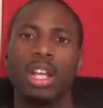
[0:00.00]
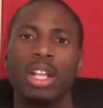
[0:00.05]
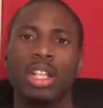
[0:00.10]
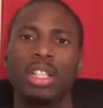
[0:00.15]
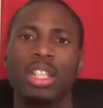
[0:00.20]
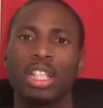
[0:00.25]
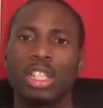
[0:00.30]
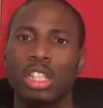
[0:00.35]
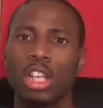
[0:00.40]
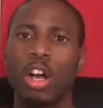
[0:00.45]

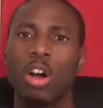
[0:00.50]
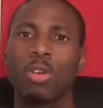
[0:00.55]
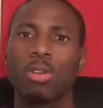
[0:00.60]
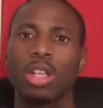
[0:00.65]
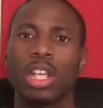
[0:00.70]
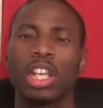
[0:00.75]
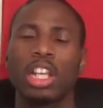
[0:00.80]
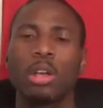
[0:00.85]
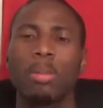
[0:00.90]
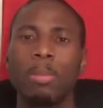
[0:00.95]
to talk
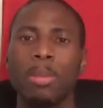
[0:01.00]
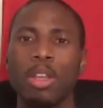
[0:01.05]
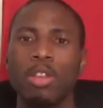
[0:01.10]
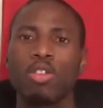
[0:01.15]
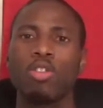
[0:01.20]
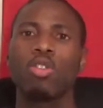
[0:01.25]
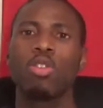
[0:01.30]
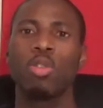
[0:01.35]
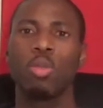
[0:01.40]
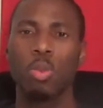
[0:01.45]
and
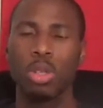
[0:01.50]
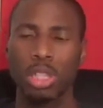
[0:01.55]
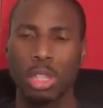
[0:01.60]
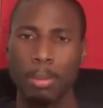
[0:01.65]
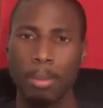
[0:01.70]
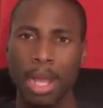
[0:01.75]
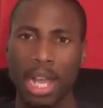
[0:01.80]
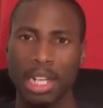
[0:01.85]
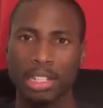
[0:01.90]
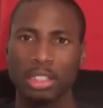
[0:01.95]
commune with the
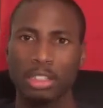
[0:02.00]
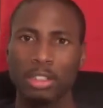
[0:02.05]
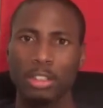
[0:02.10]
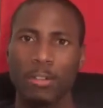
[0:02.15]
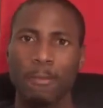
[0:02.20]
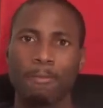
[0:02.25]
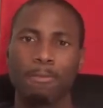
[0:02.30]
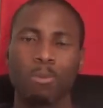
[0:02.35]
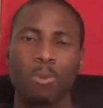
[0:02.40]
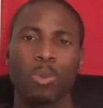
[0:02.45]
master.
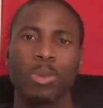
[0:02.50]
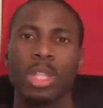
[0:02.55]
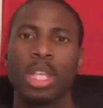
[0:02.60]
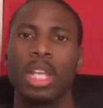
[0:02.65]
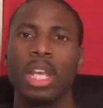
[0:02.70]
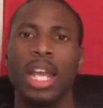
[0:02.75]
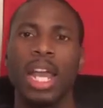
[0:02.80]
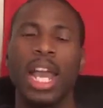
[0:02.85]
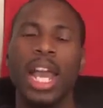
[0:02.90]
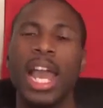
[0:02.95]

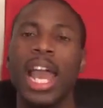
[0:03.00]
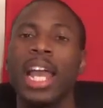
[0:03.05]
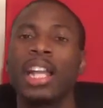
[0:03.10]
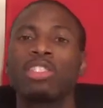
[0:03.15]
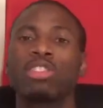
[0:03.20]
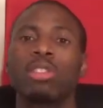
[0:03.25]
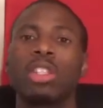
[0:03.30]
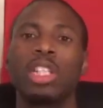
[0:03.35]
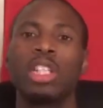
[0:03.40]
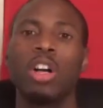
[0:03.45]

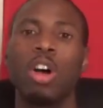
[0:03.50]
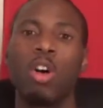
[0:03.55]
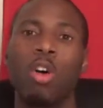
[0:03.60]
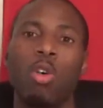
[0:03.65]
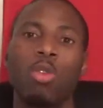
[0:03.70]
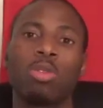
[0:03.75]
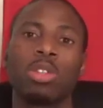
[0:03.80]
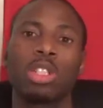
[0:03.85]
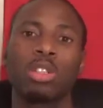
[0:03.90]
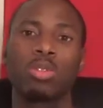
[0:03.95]
Actually, the
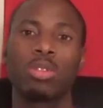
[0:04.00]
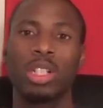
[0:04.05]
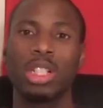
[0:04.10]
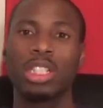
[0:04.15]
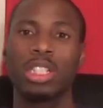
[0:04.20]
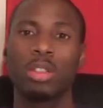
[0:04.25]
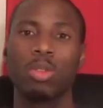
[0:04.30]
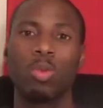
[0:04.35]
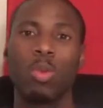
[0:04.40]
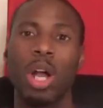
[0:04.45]
only
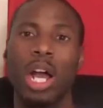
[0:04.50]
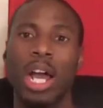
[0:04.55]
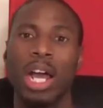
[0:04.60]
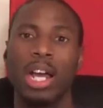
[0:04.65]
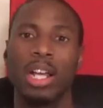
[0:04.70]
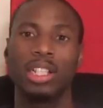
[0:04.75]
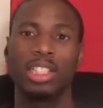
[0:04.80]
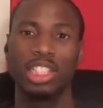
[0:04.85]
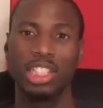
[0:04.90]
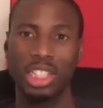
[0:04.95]
reason
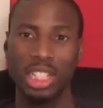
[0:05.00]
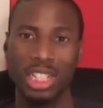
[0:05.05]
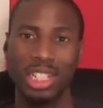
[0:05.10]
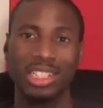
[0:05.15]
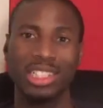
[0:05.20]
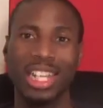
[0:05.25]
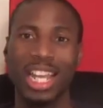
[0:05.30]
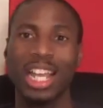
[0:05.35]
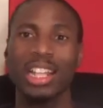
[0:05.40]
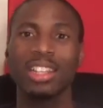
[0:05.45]
why she
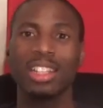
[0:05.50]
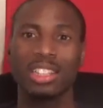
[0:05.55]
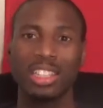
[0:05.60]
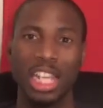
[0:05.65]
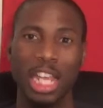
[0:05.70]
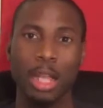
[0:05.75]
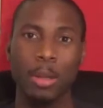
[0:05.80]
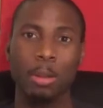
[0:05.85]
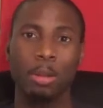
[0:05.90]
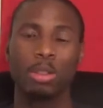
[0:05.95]
is at the
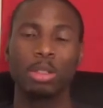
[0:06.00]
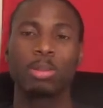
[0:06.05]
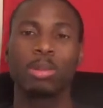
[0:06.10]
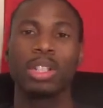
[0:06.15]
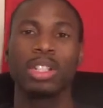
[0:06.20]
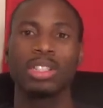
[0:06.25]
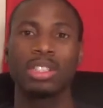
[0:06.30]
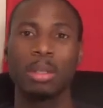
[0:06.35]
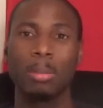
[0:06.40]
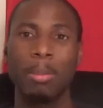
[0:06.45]
table is
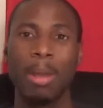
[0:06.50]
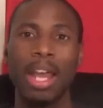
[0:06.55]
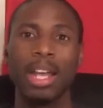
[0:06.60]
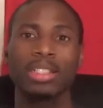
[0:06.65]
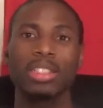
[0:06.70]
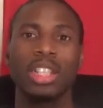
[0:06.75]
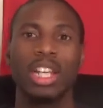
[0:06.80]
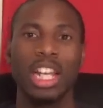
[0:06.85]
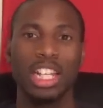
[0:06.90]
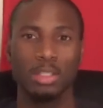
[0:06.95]
because the
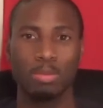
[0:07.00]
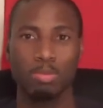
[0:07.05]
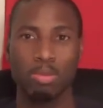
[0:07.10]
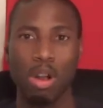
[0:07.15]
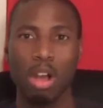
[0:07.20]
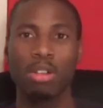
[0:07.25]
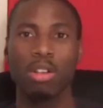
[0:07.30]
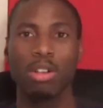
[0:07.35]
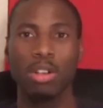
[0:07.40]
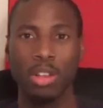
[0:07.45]
master has
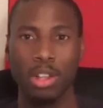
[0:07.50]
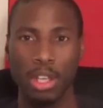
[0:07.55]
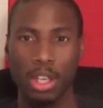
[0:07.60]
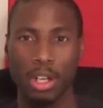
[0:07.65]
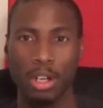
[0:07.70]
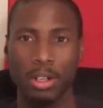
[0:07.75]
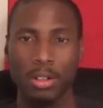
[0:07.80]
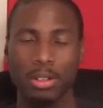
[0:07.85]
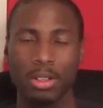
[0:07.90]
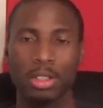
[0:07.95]
brought her there,
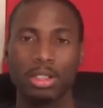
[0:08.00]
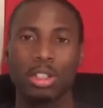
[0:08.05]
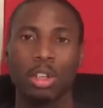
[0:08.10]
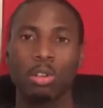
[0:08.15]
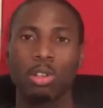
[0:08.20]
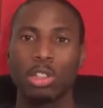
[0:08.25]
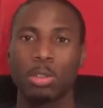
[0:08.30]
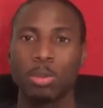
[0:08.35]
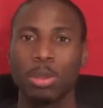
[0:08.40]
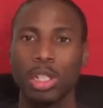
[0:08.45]
so
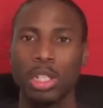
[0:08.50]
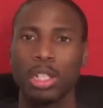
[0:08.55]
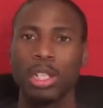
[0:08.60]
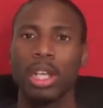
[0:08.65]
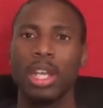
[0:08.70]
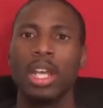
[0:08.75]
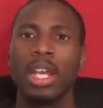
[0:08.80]
to speak.